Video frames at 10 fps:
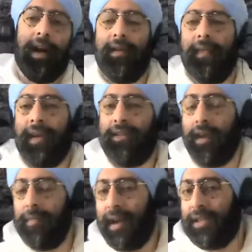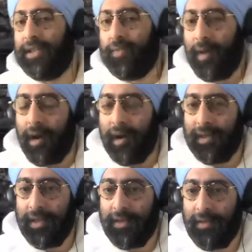investor. I'm not as smart
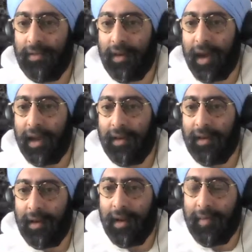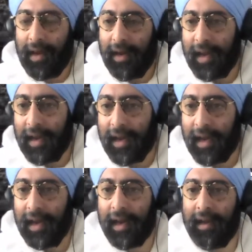as you, right? You know what I mean? Like
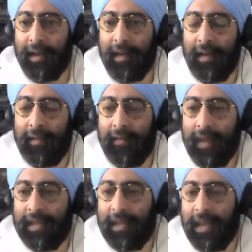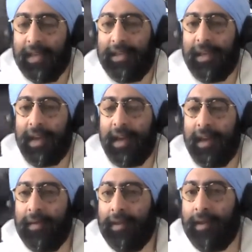
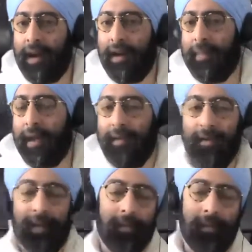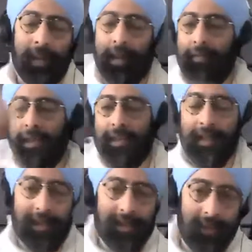VCs, they're not, I mean, we love
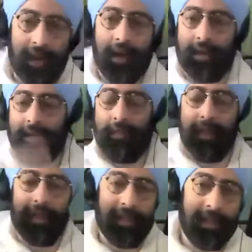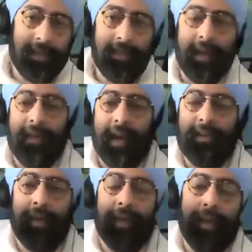VCs. We are also VCs, we
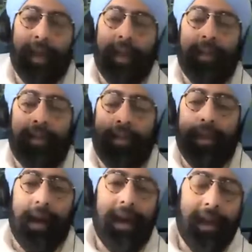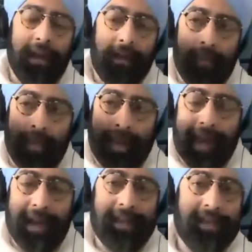invest, but they're not at, from a
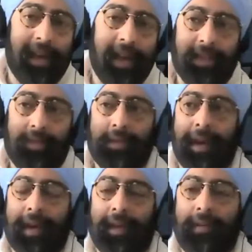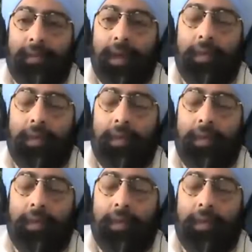data science perspective, we